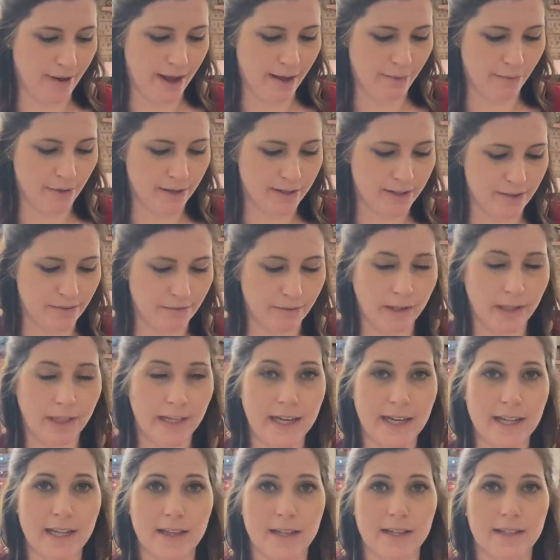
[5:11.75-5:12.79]
I wasn't
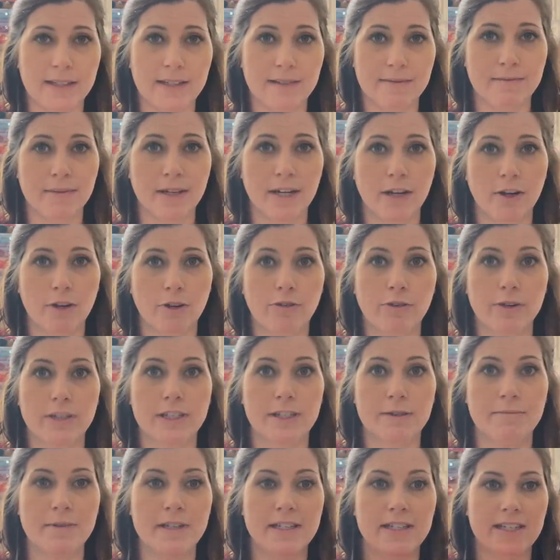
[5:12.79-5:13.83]
really in the
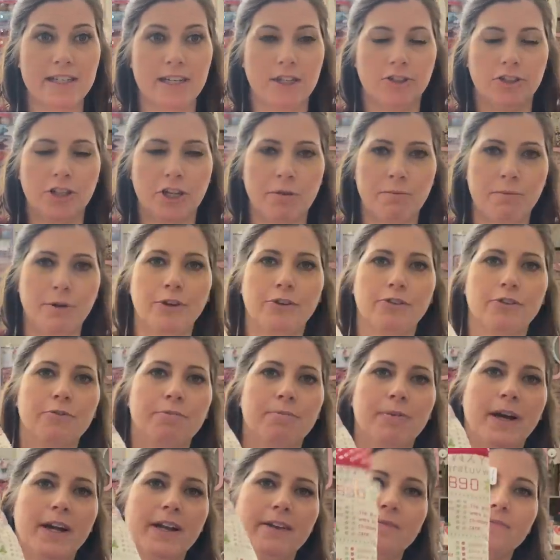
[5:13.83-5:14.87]
Christmas stitching mood,
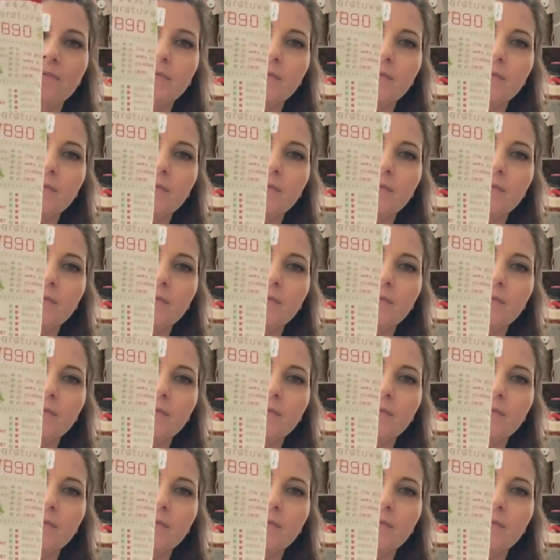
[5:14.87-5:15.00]
but